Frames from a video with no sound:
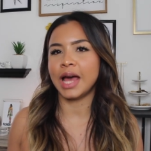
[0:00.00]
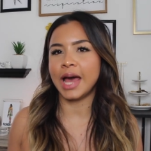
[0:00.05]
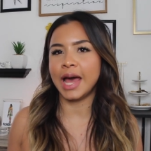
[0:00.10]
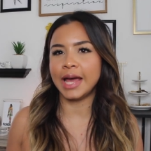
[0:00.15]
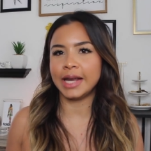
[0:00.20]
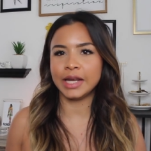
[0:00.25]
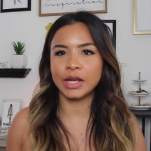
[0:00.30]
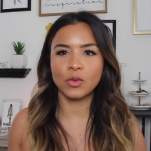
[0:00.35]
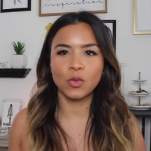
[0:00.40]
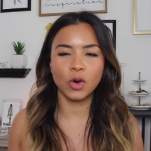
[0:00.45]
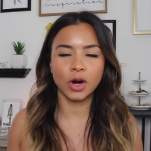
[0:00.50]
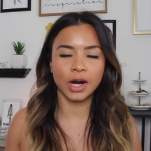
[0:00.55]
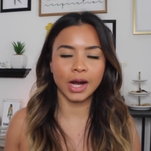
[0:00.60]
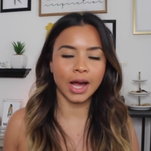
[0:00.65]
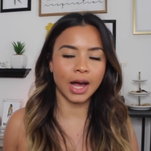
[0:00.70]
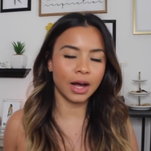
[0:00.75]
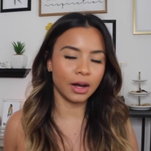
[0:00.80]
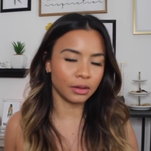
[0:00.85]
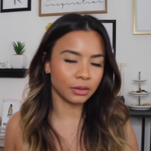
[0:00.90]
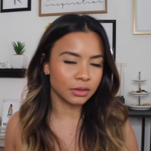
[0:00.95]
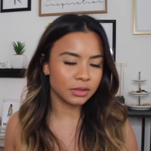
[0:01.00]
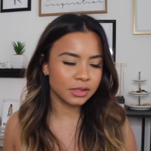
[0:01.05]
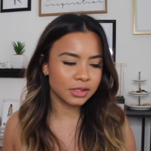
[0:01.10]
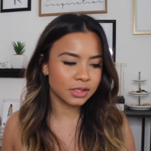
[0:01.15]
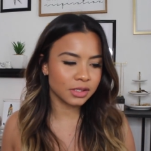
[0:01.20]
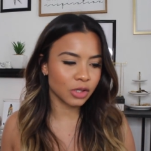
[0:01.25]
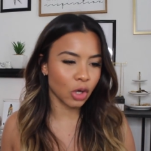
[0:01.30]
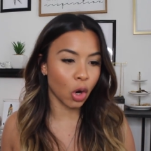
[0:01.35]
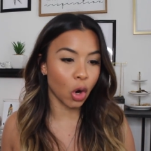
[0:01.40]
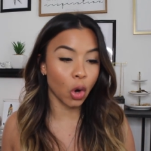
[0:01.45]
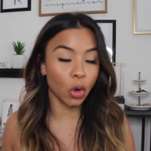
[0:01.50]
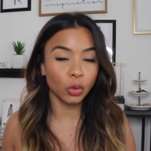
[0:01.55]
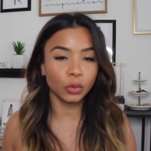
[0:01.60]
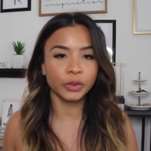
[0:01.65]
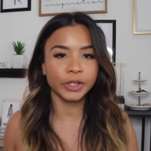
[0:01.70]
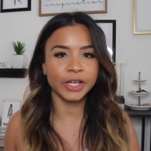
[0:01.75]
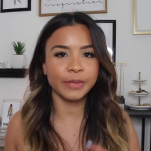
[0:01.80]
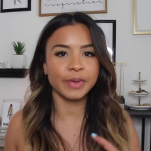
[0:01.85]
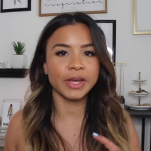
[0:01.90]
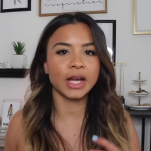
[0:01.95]
anywhere else,
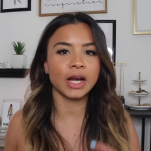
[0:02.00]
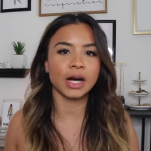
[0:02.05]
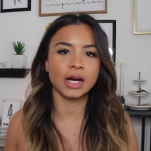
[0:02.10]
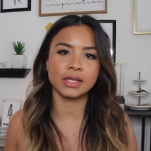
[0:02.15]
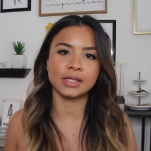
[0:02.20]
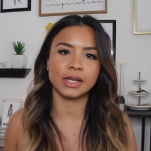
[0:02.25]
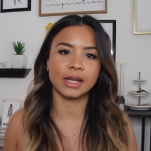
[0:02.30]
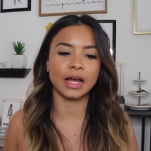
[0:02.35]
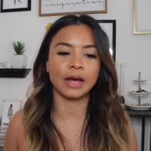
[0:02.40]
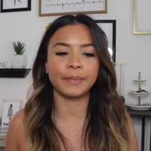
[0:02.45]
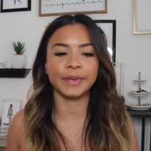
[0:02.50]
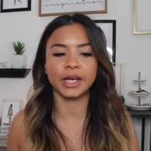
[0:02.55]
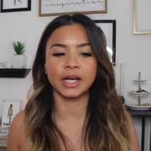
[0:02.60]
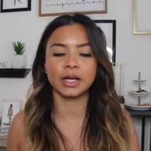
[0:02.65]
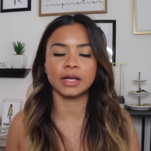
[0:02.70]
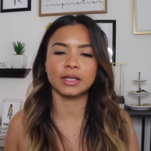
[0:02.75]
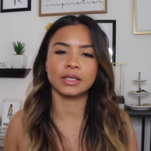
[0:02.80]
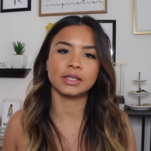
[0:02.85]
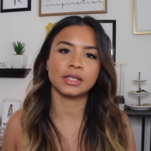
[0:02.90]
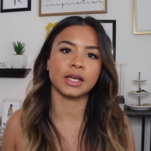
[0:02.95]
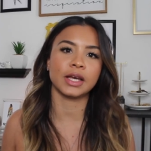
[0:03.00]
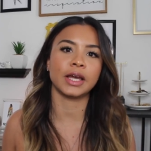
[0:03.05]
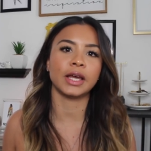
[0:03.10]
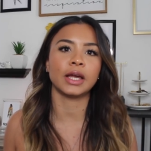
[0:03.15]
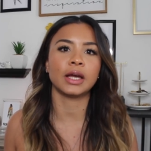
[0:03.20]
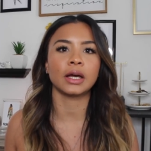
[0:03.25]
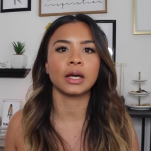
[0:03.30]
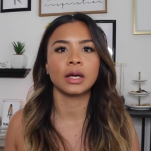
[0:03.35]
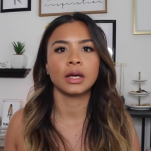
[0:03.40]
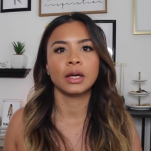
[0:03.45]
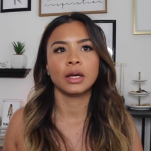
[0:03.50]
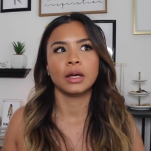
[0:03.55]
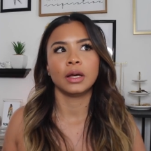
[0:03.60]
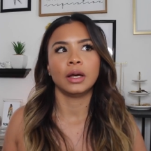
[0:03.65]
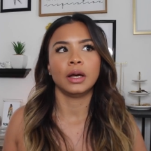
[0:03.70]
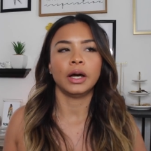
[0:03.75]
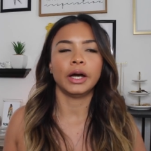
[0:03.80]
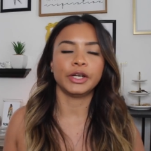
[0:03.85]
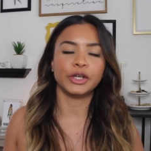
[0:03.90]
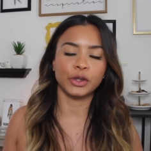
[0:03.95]
only because, and not because like
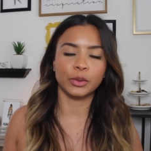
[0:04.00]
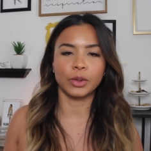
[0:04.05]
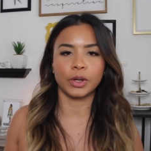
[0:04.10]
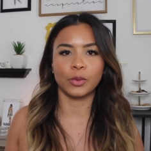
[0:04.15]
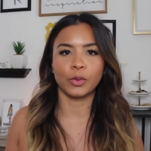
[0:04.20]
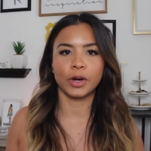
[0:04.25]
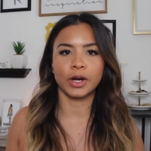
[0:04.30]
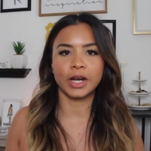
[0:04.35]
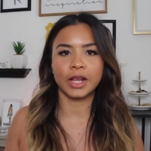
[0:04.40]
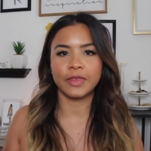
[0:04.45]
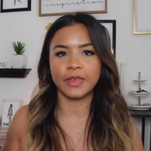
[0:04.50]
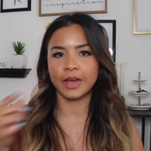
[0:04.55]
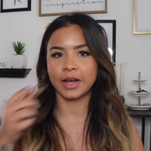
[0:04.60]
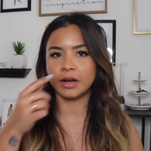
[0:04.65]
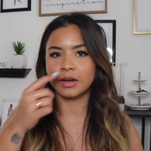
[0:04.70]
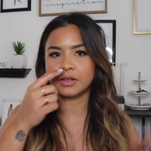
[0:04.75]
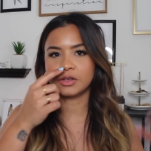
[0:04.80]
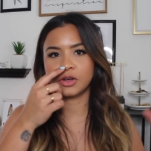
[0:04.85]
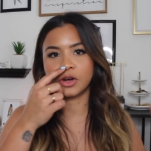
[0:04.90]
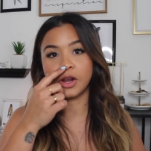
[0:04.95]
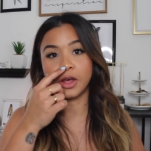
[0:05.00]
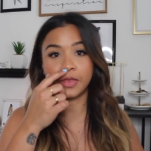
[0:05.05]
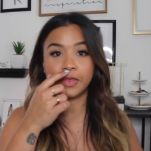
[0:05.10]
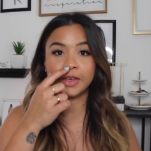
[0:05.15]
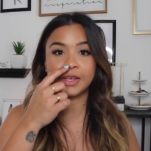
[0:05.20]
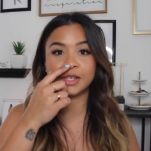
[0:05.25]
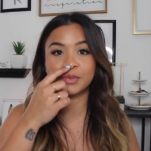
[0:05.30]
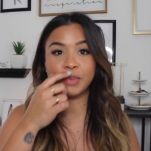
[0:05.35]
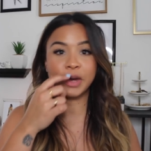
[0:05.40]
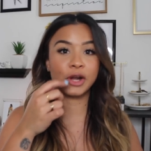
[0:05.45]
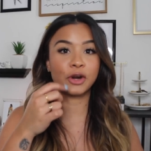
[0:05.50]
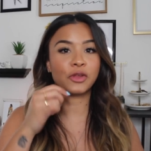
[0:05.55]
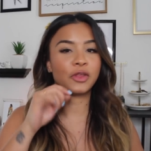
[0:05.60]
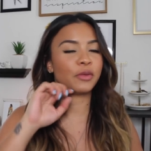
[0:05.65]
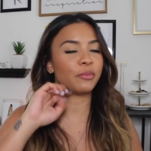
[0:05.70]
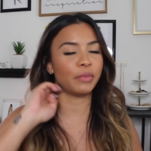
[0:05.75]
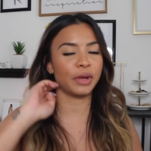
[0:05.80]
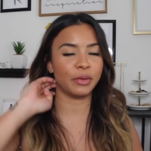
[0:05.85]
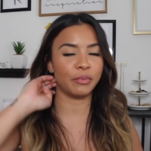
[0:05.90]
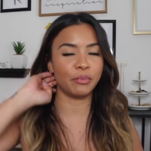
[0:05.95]
I don't wanna wear anything else or nothing's better
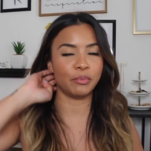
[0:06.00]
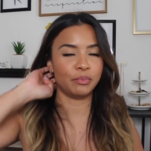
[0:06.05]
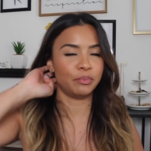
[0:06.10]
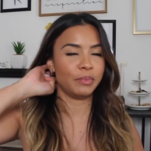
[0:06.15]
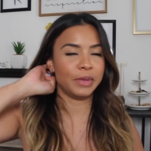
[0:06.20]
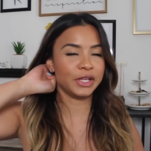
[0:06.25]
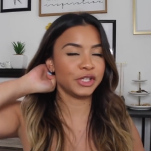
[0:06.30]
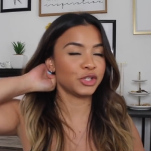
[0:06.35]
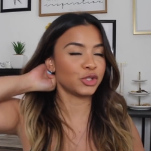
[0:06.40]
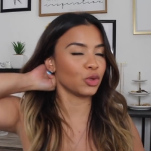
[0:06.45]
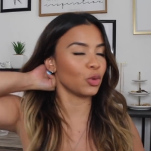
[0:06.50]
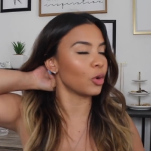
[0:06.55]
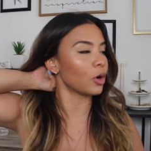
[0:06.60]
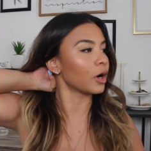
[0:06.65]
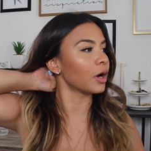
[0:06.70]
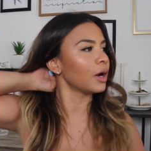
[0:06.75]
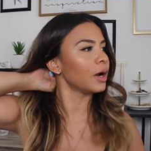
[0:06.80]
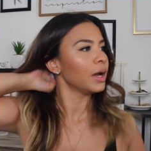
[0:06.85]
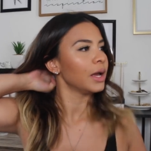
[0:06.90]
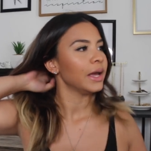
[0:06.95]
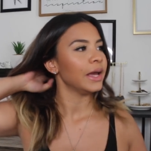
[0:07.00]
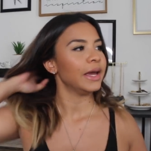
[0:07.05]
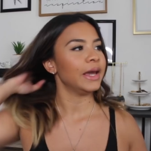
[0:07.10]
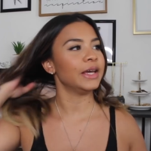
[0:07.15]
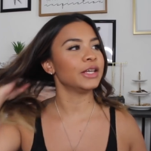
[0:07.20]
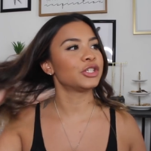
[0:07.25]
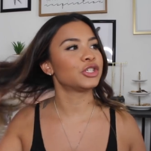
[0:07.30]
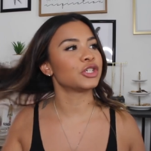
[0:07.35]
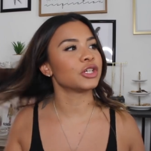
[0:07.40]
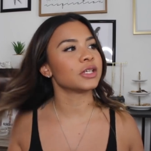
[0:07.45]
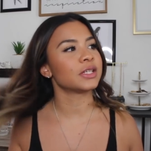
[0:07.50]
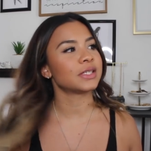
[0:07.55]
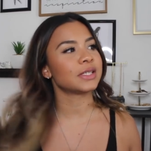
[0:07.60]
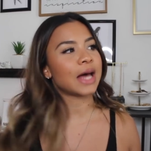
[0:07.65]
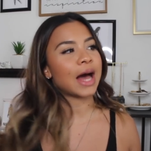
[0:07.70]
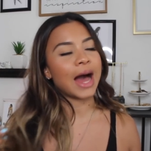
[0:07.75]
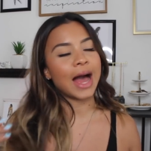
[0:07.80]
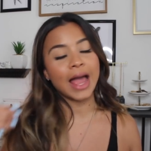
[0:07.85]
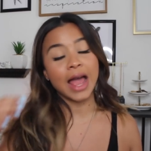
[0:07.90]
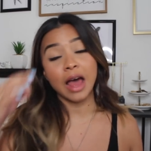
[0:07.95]
than my store. It's
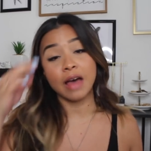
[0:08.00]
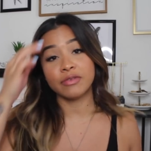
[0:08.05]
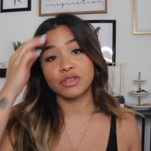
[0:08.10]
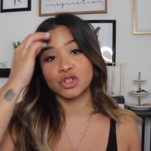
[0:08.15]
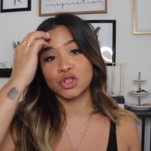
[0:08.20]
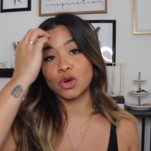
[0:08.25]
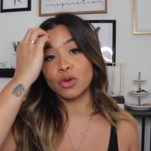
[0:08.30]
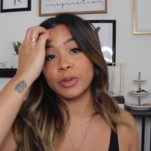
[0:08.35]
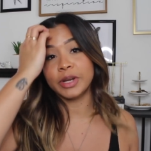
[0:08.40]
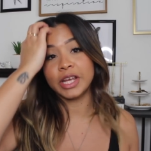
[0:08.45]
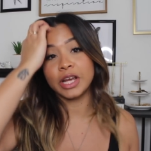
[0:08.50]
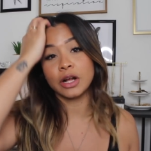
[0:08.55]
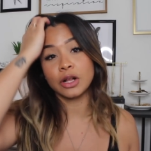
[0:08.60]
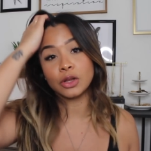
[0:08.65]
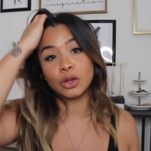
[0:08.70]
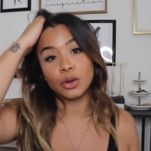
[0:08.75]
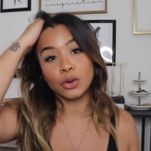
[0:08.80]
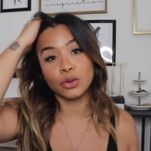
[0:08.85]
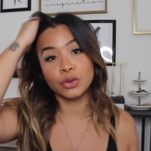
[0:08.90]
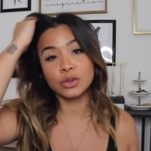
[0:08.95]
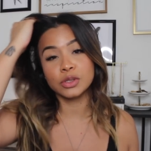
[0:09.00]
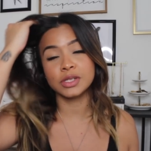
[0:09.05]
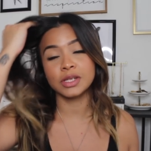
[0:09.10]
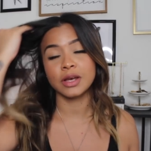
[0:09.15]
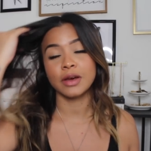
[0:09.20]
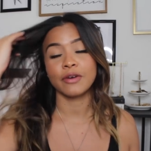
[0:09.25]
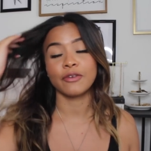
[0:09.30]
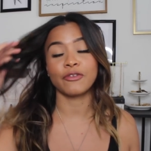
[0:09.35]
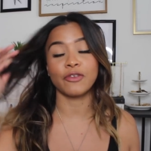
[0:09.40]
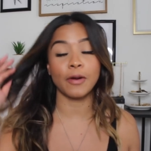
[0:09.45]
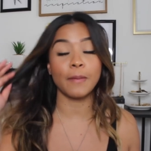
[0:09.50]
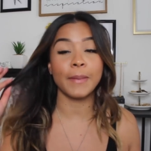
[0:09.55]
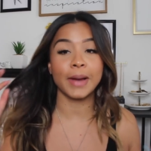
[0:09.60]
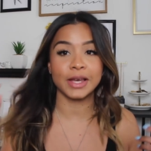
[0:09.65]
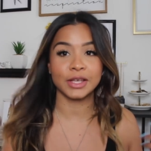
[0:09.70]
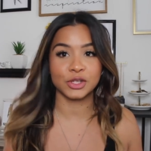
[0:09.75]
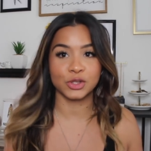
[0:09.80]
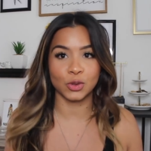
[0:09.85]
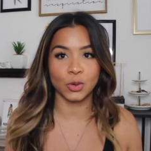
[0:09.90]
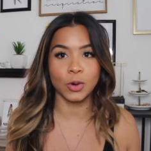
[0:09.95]
just, I have so many clothes from
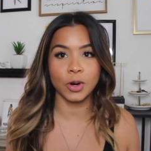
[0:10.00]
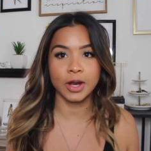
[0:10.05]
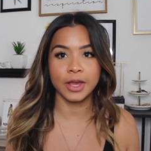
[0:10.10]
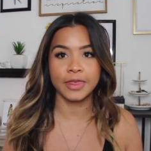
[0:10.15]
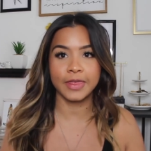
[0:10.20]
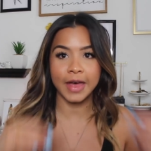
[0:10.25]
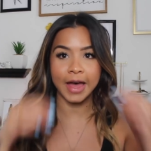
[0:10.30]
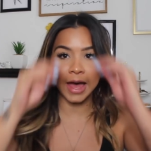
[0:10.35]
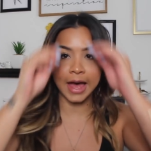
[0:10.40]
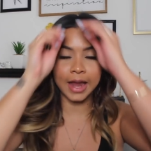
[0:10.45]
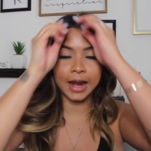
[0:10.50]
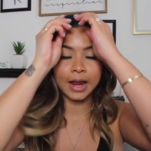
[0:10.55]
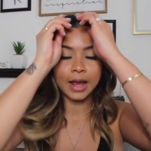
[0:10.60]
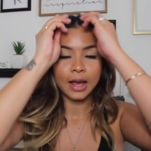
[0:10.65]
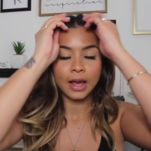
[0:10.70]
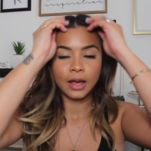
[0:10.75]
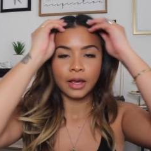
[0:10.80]
my store that,